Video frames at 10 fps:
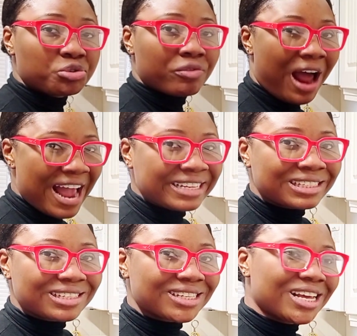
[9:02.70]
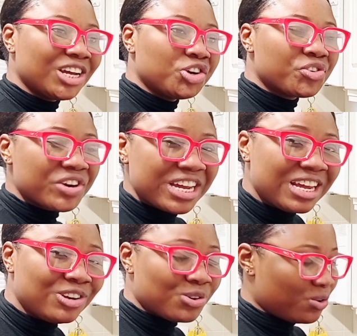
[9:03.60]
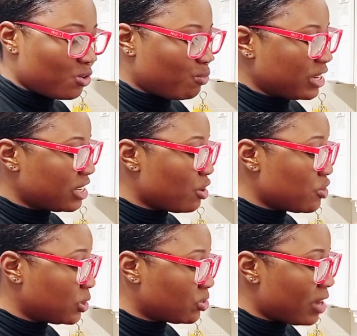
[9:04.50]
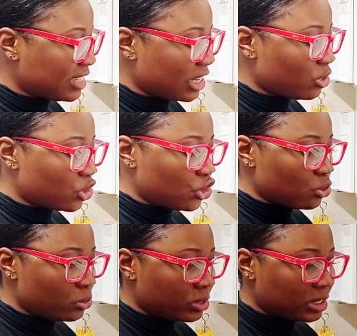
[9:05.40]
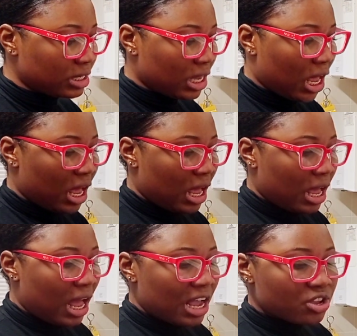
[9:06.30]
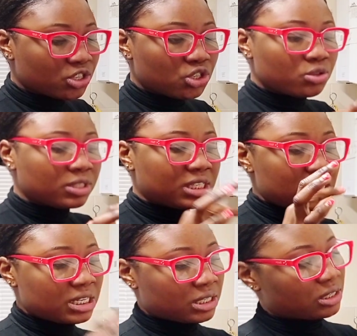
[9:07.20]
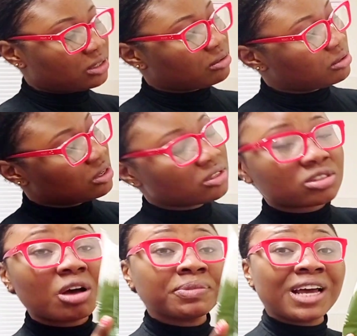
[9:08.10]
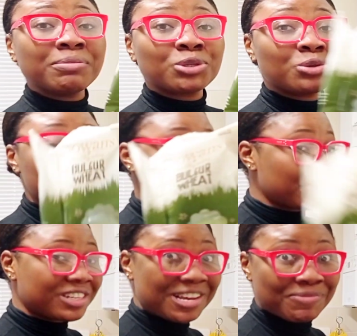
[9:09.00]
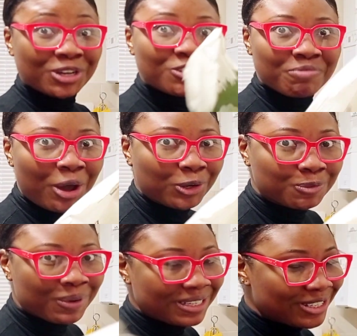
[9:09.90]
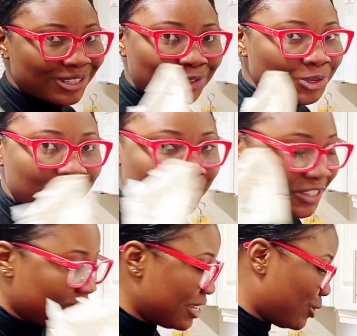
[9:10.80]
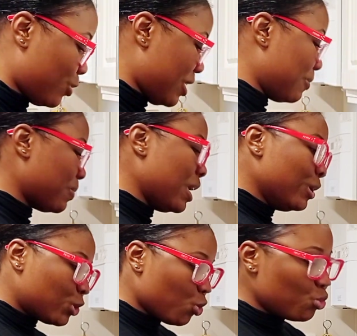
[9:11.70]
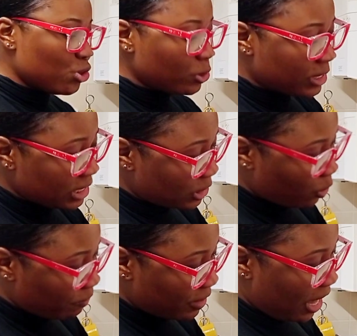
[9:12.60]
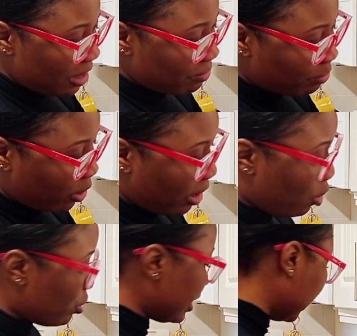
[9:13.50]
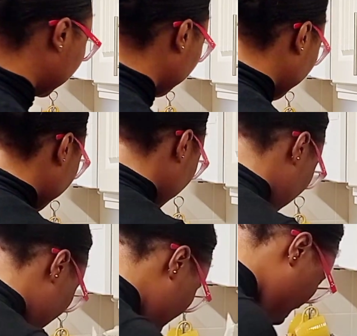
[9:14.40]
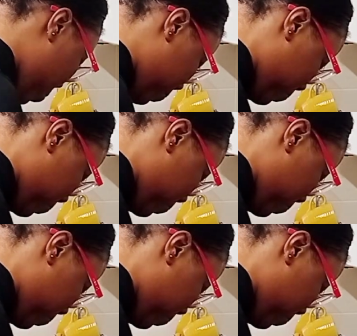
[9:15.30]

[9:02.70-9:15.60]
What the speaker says: to rice. Grain, you know, but instead of using rice, I just use this sometimes, so not every time, because of my husband is into his fitness. Okay, so we use this sometime, burger wheat, you know.